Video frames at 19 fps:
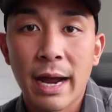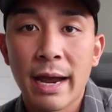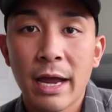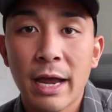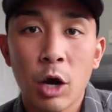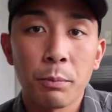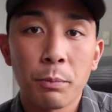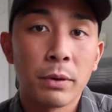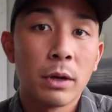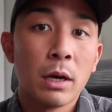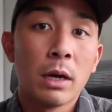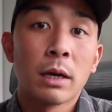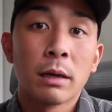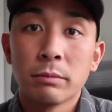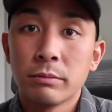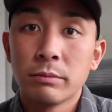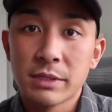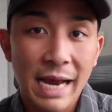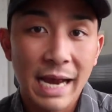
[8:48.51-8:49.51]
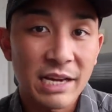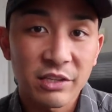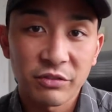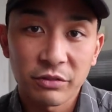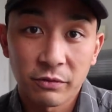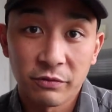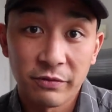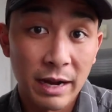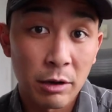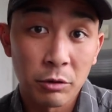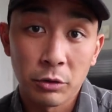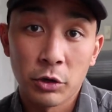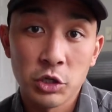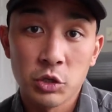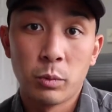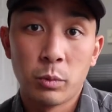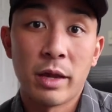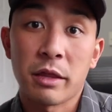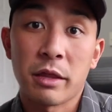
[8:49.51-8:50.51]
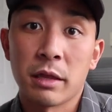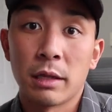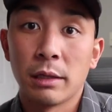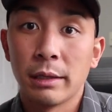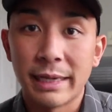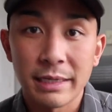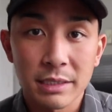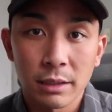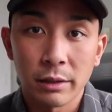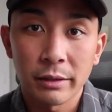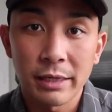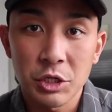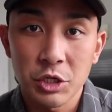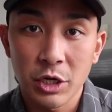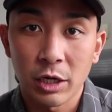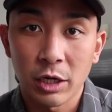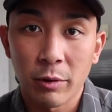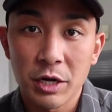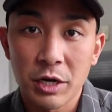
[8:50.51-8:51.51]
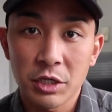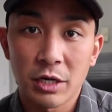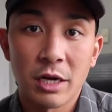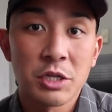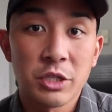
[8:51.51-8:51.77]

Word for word: I help SaaS founders with LinkedIn lead generation